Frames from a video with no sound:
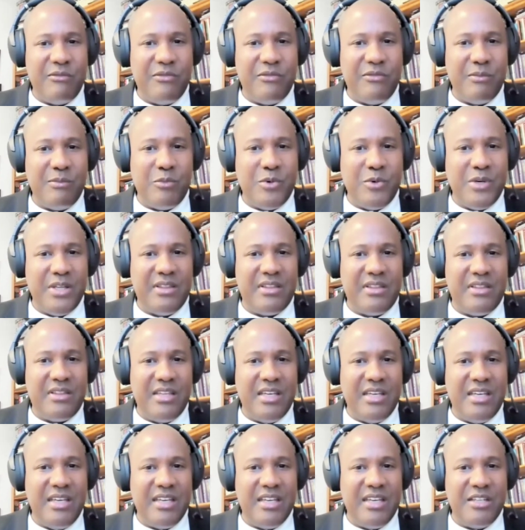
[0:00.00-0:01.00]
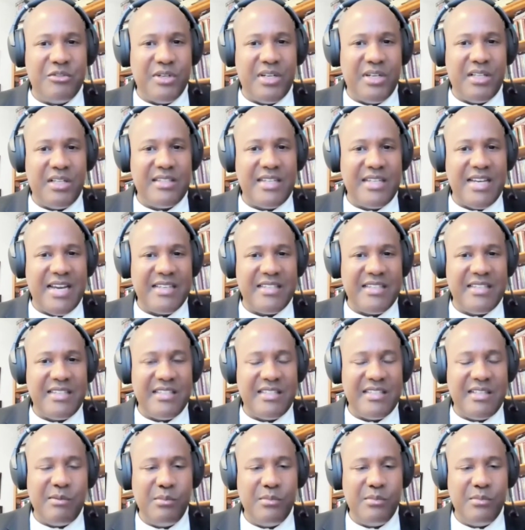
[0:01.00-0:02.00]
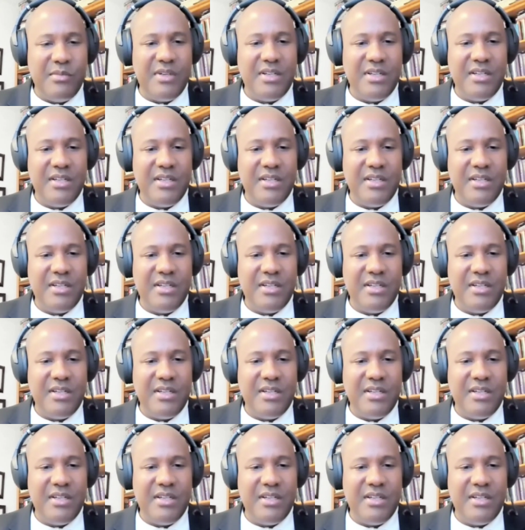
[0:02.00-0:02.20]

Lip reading: with the Israel tax system?